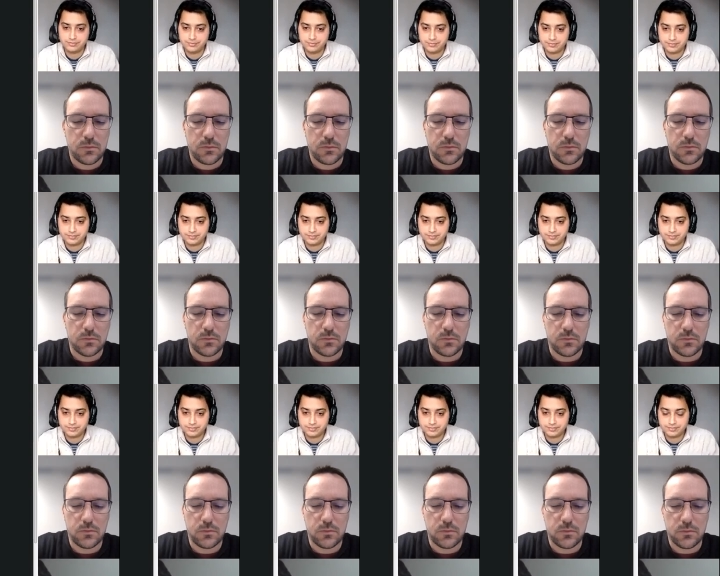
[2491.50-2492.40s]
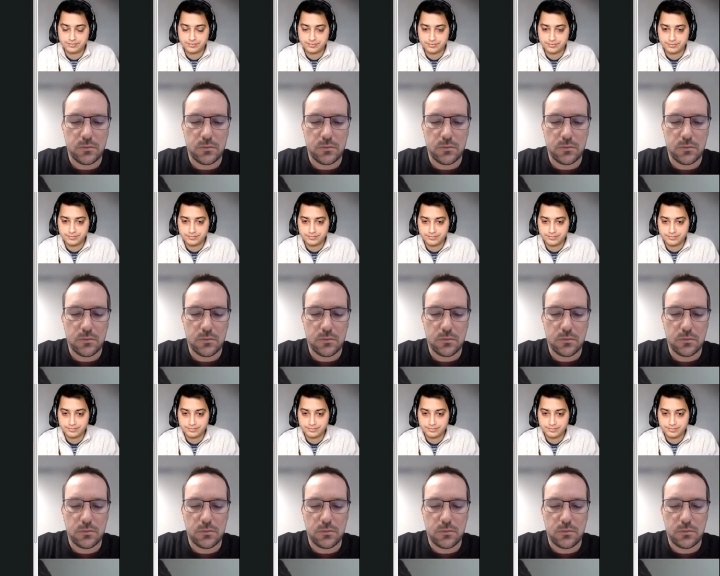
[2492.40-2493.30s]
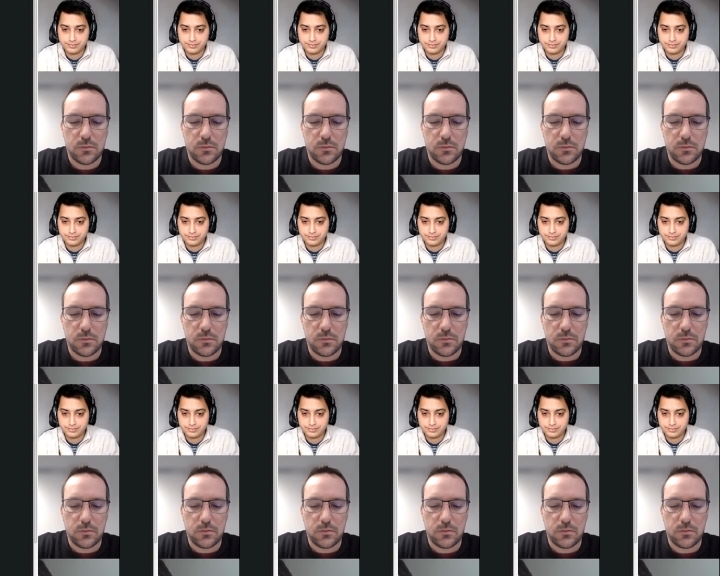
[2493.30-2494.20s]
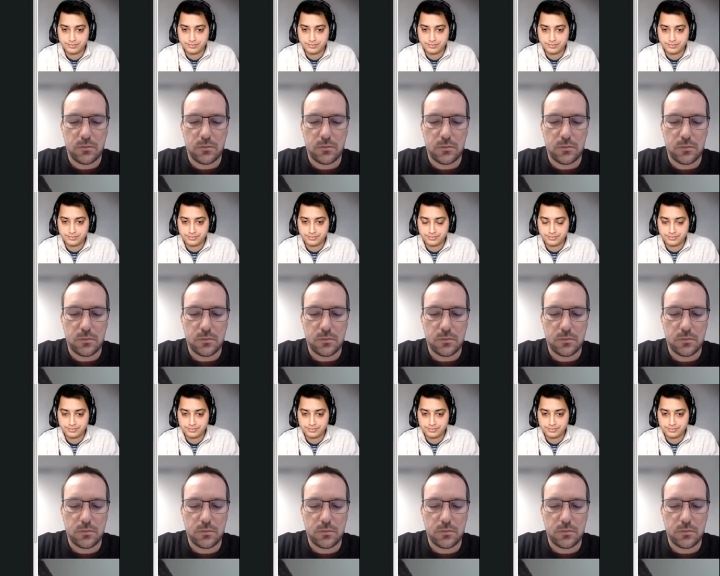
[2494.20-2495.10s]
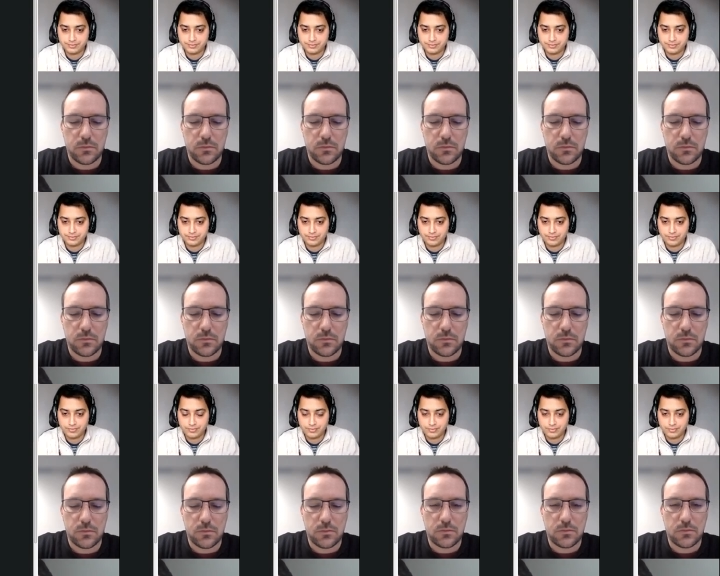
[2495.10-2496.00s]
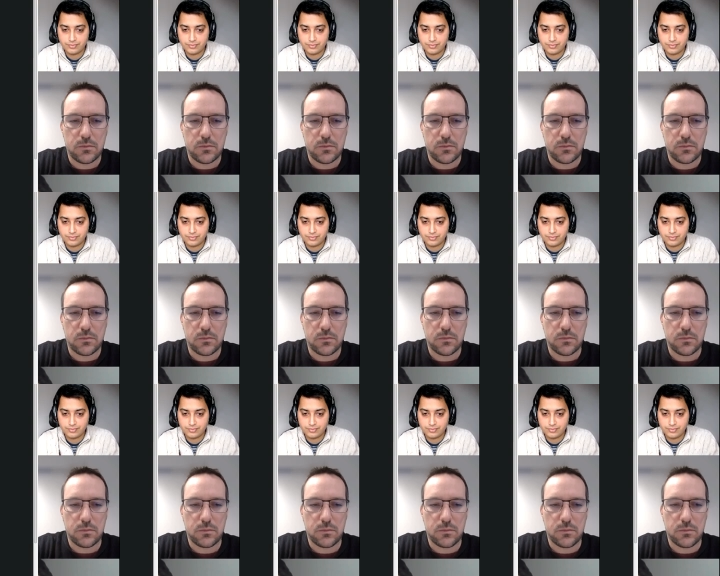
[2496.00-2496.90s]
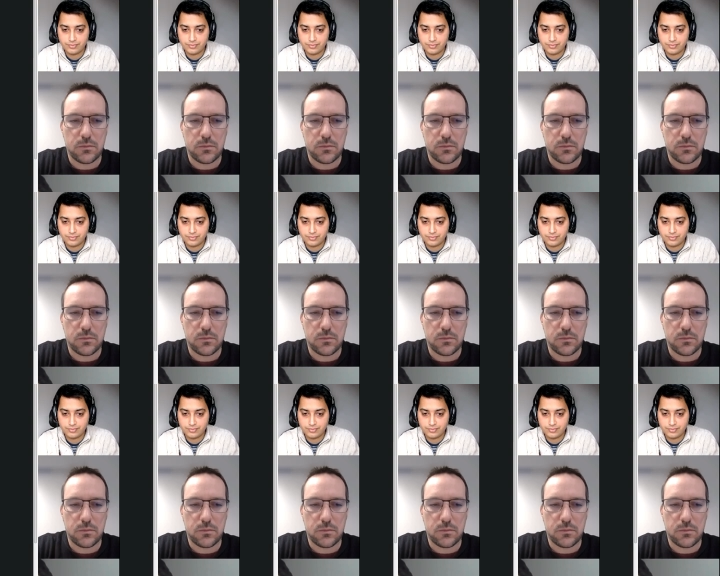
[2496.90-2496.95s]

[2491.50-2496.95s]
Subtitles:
[no speech]